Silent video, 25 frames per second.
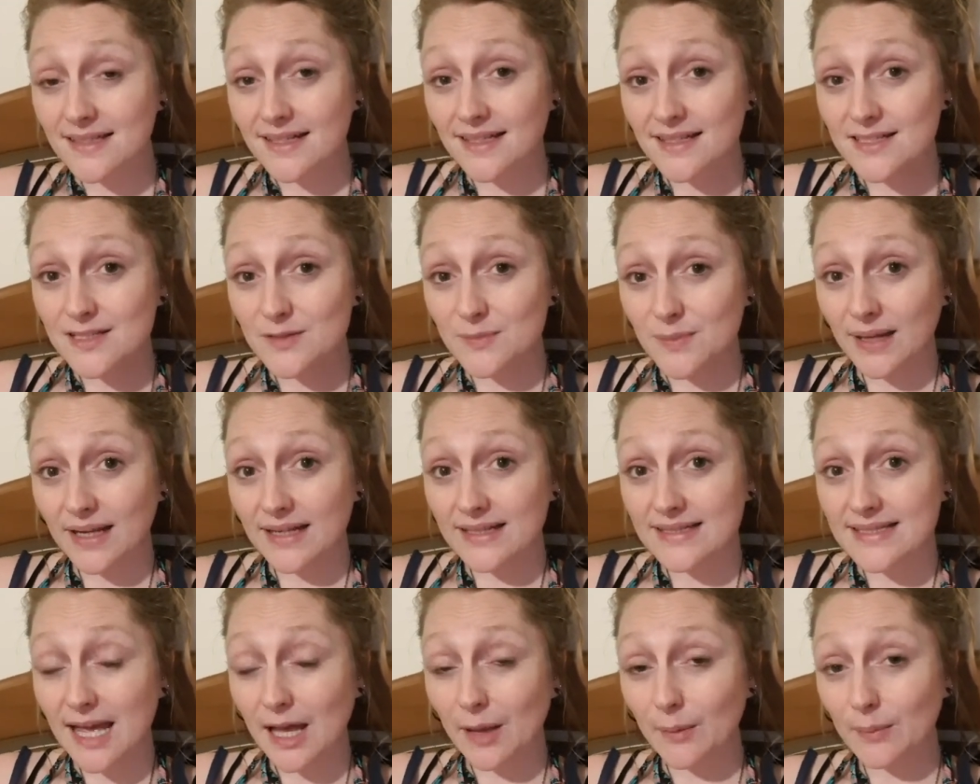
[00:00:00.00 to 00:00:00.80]
to make
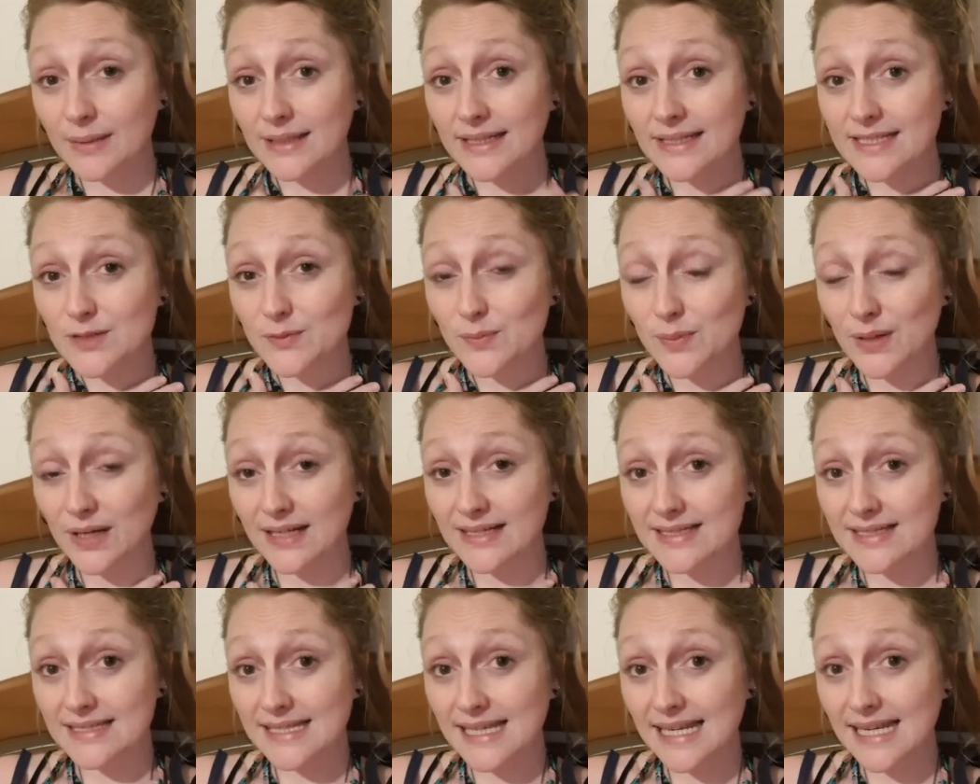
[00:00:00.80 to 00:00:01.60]
us happy, to bring
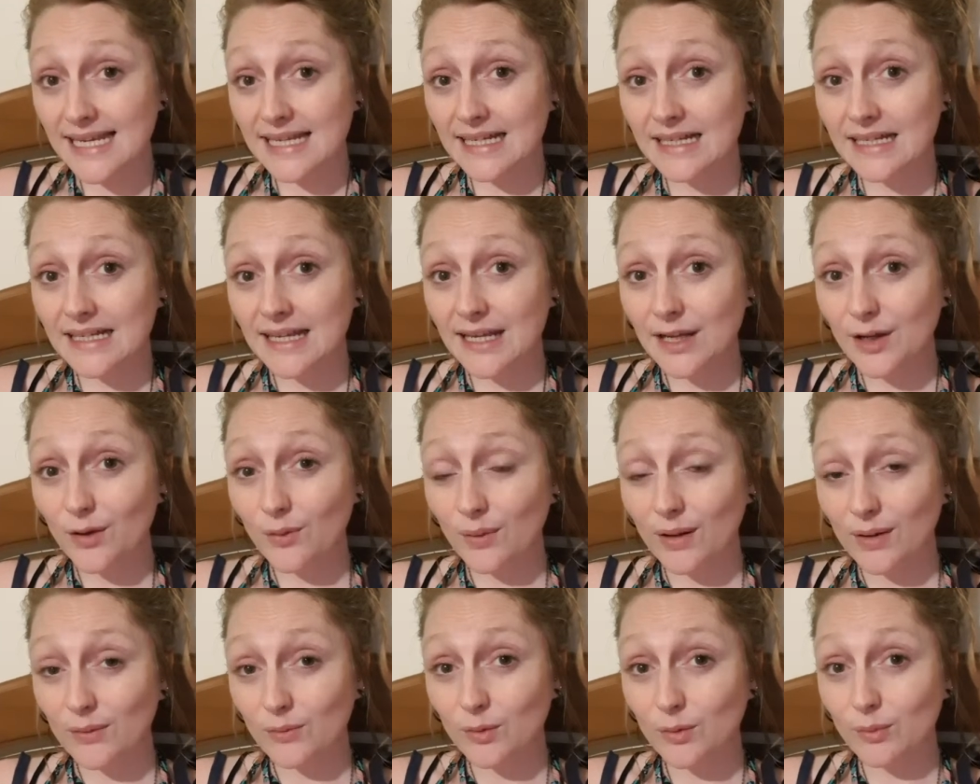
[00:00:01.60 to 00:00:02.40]
us healing
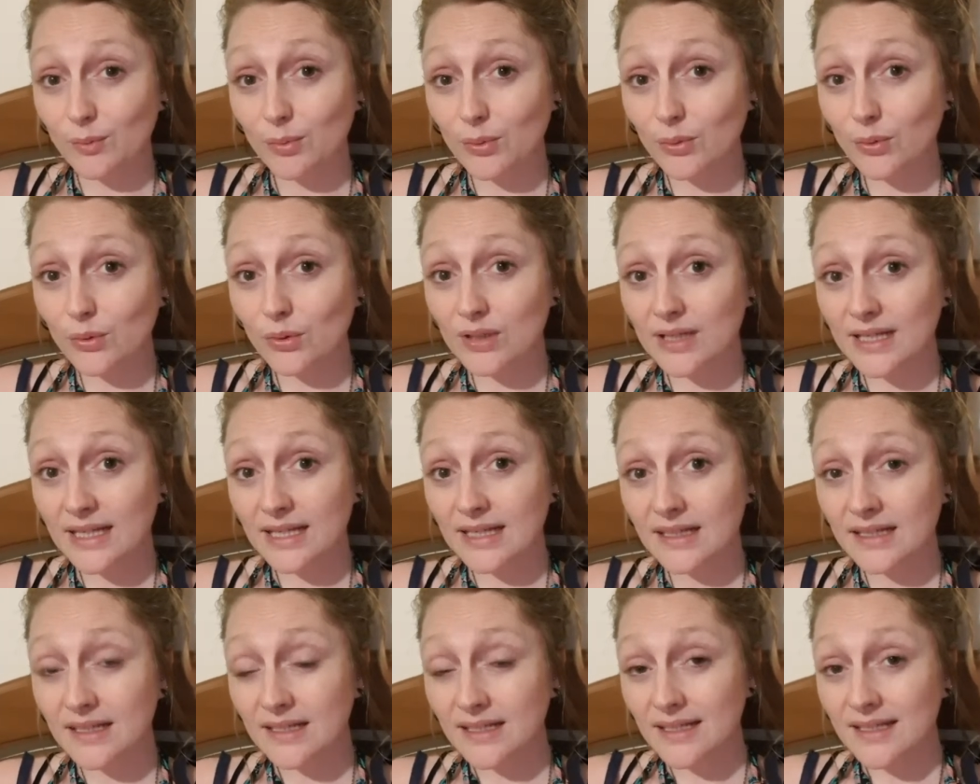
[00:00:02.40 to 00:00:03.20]
when we're
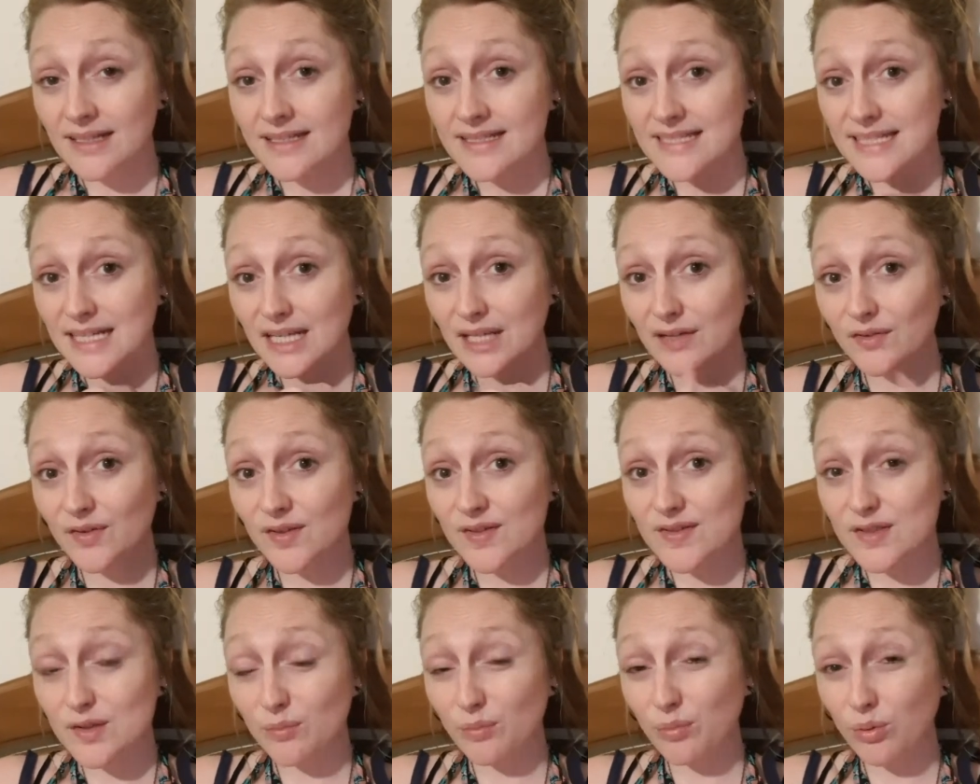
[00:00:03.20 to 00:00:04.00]
poorly, to give us
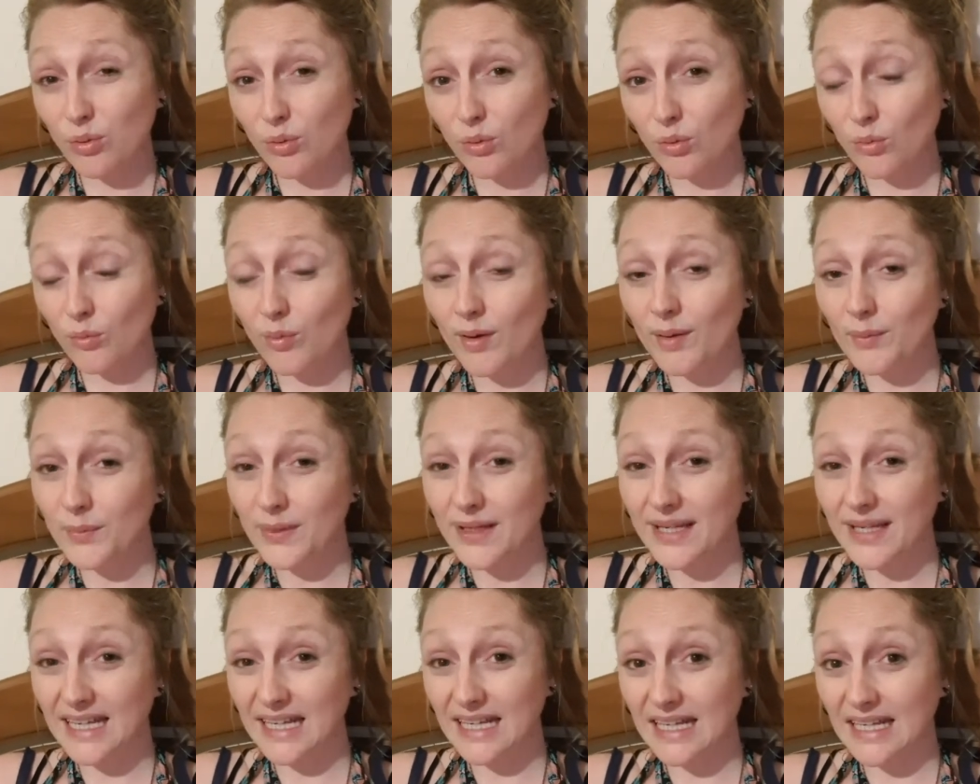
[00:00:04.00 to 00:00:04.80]
support when we
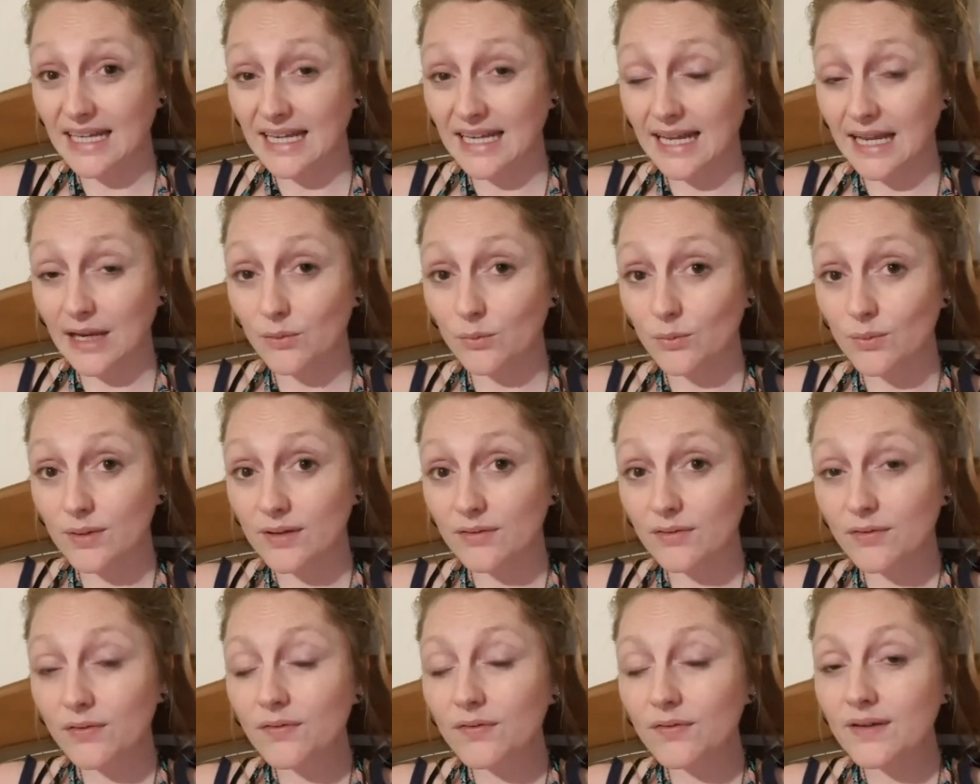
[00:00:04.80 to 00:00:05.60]
need it and we
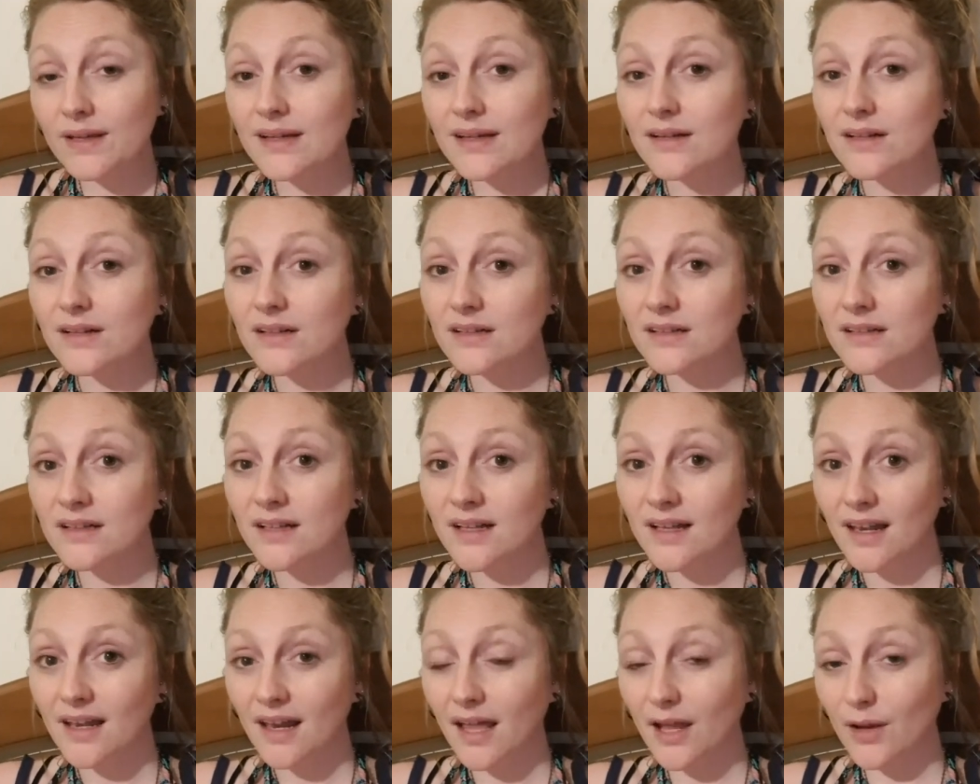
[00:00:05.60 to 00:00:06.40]
feel
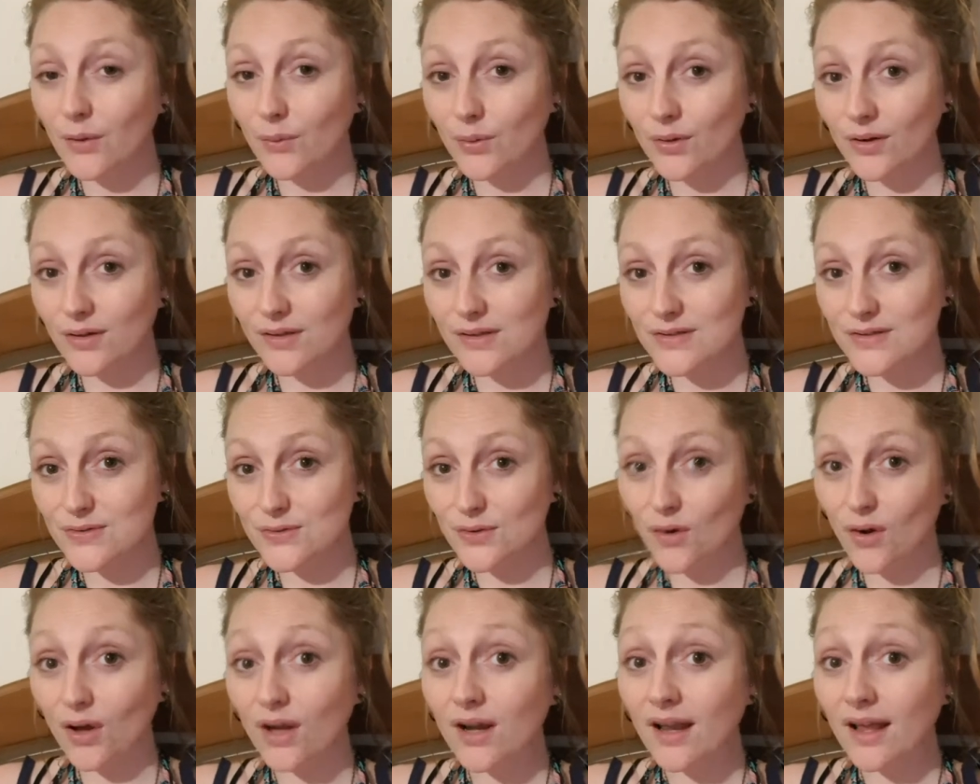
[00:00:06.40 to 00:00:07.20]
like we're not
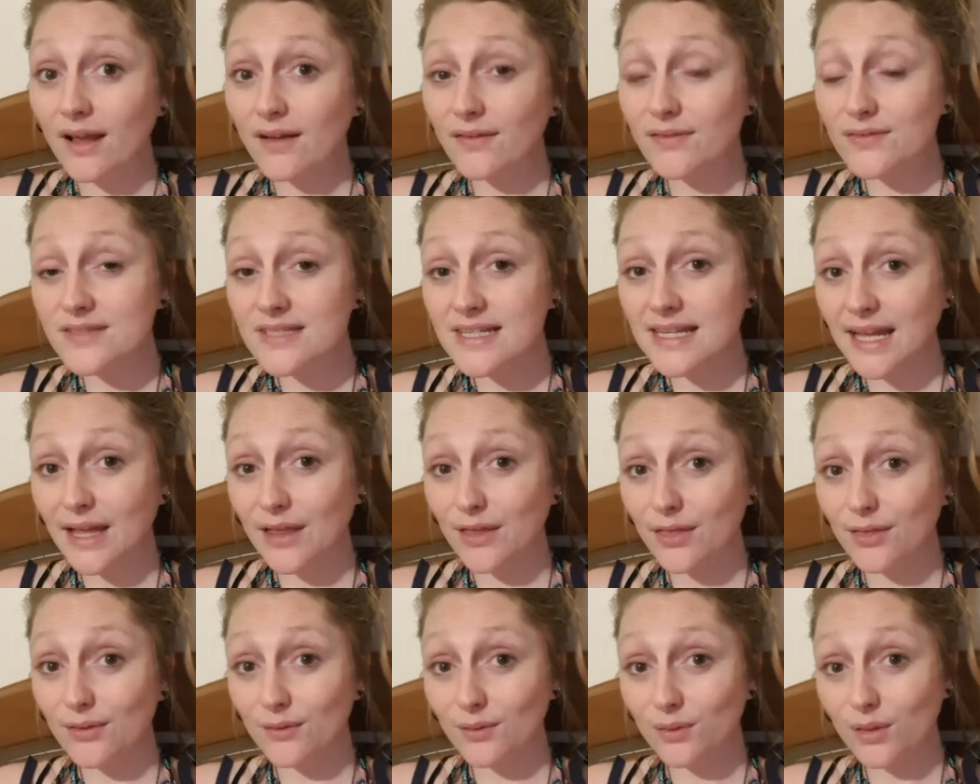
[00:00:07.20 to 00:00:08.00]
strong enough to
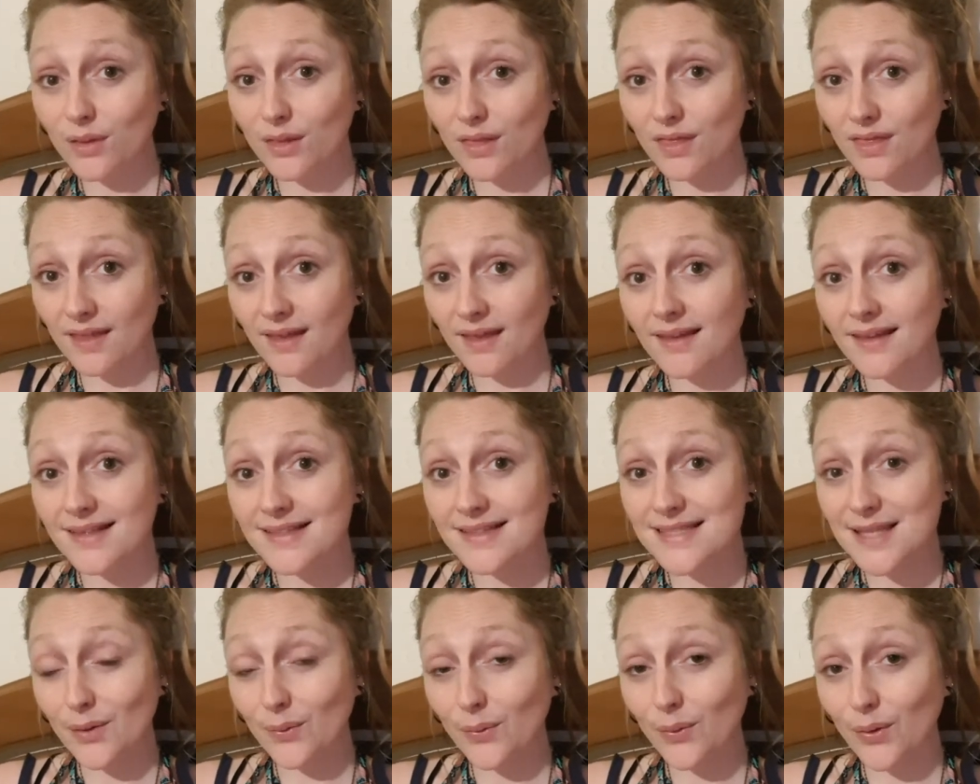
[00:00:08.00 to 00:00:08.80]
get through the things
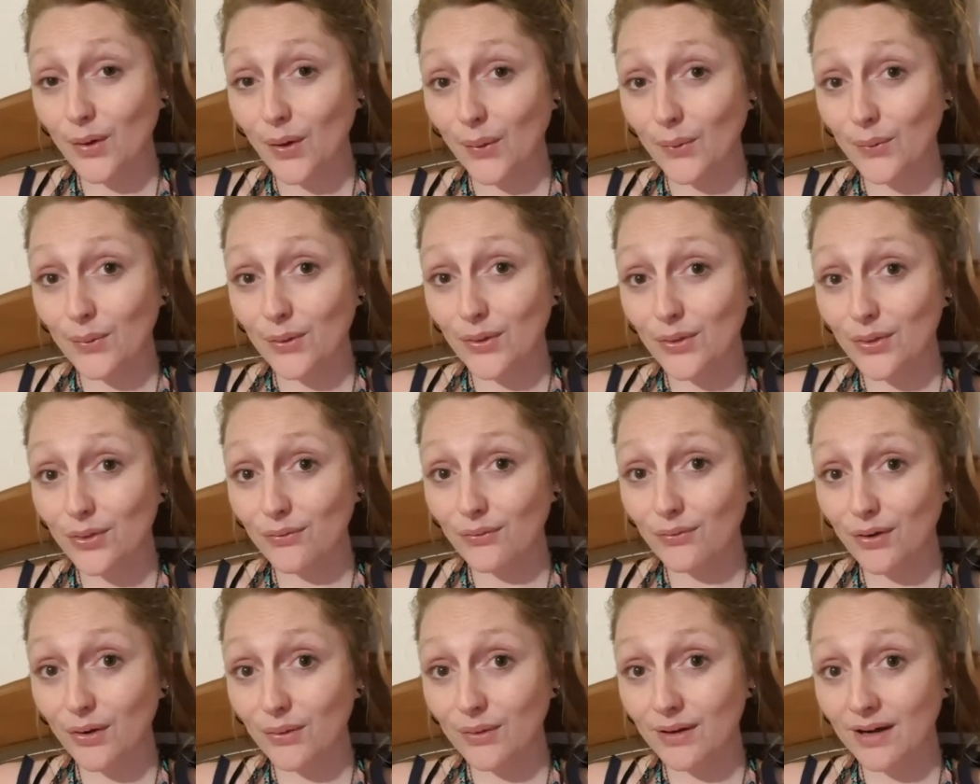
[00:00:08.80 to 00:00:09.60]
that we're going
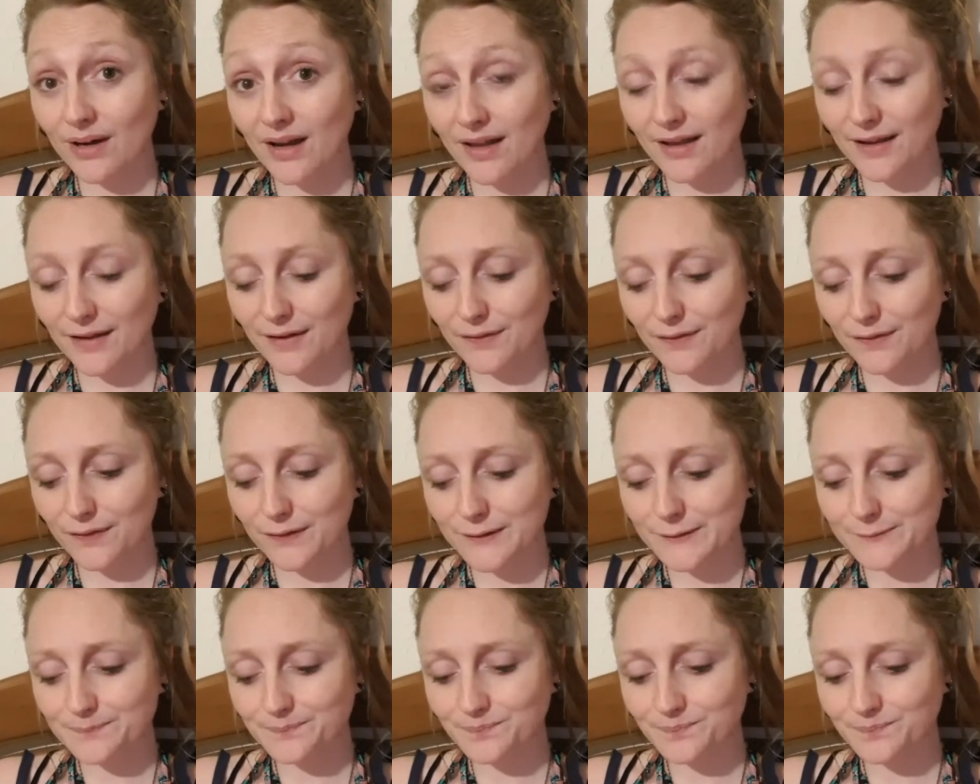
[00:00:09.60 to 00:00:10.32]
through in life.